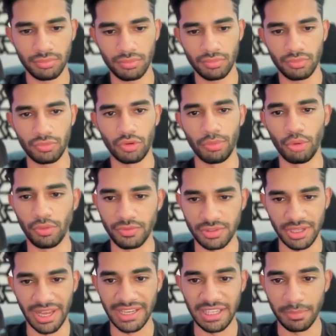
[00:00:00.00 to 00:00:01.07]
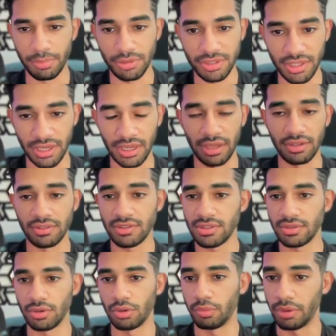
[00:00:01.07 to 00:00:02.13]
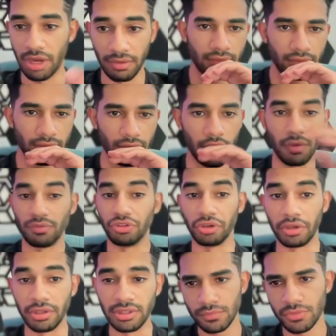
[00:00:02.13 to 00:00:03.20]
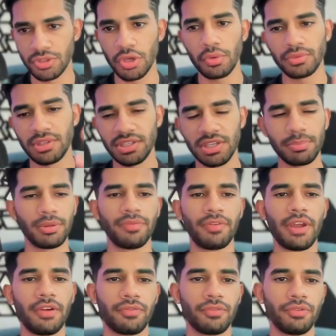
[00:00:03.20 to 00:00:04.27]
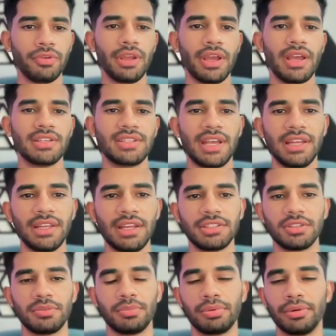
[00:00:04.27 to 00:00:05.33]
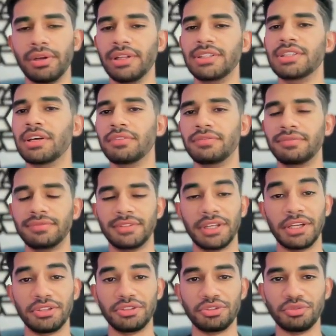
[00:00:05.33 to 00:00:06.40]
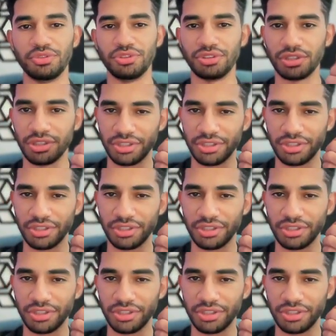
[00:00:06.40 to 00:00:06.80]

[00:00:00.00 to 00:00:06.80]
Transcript: removes 90% or whatever of dirt. So to simplify it for you guys, headlines are a pretty tough thing to just